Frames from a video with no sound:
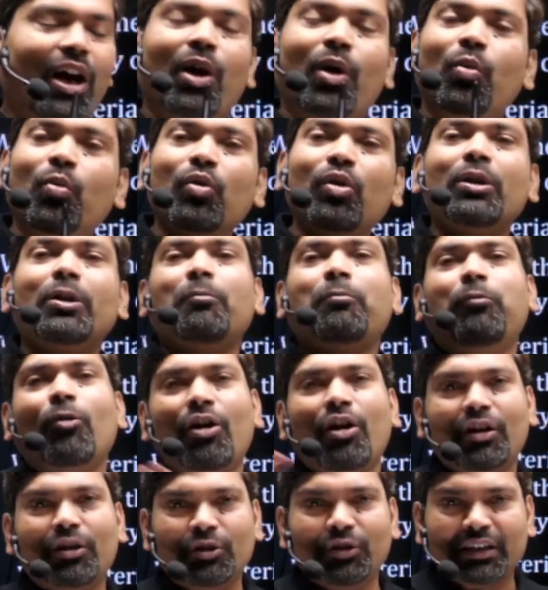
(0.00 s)
wood
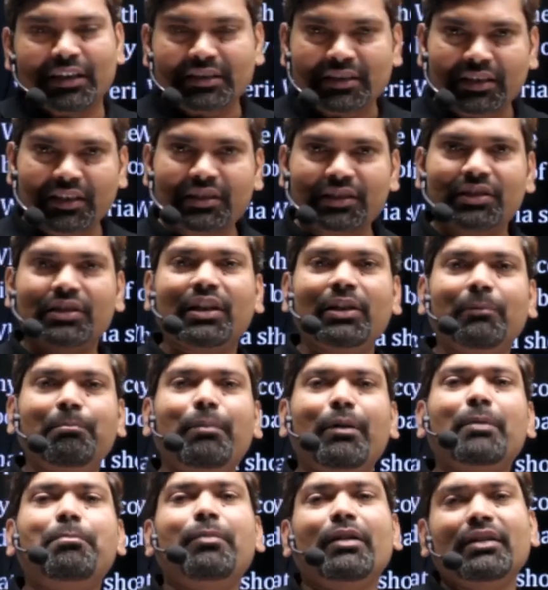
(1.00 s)
for to construction
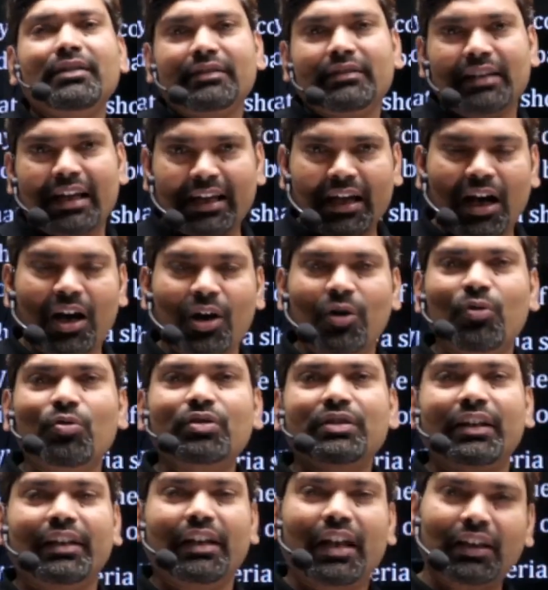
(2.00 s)
purpose like
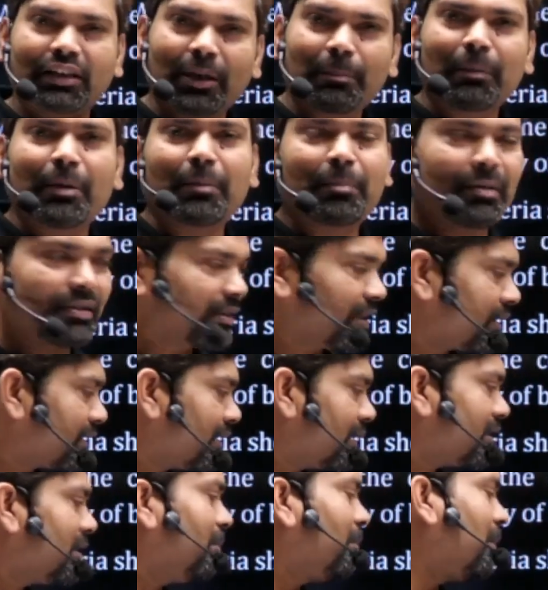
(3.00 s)
house and other purpose,
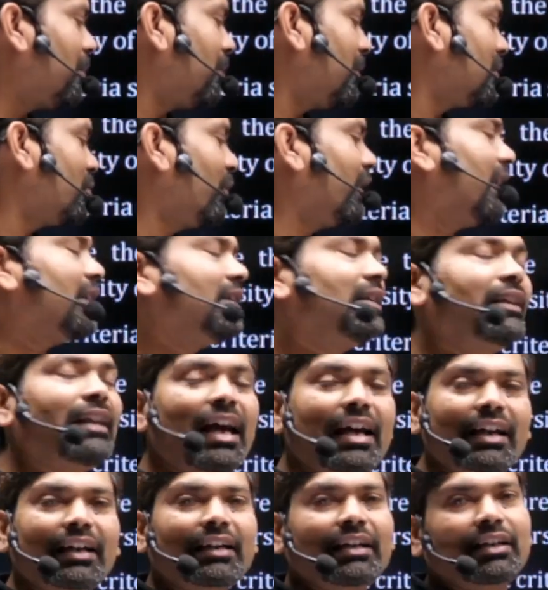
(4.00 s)
construction purpose, we get the
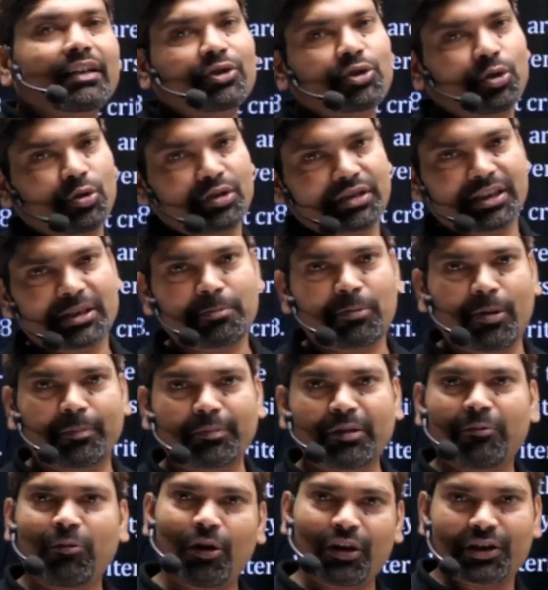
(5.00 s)
direct sources from
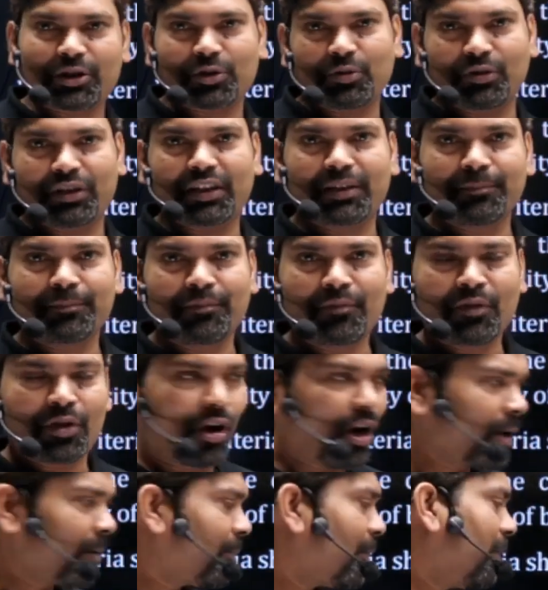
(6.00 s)
the forest only
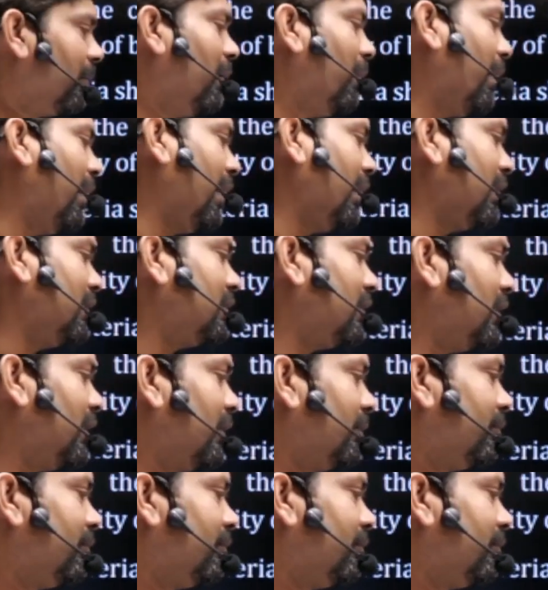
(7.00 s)
or from the biodiversity.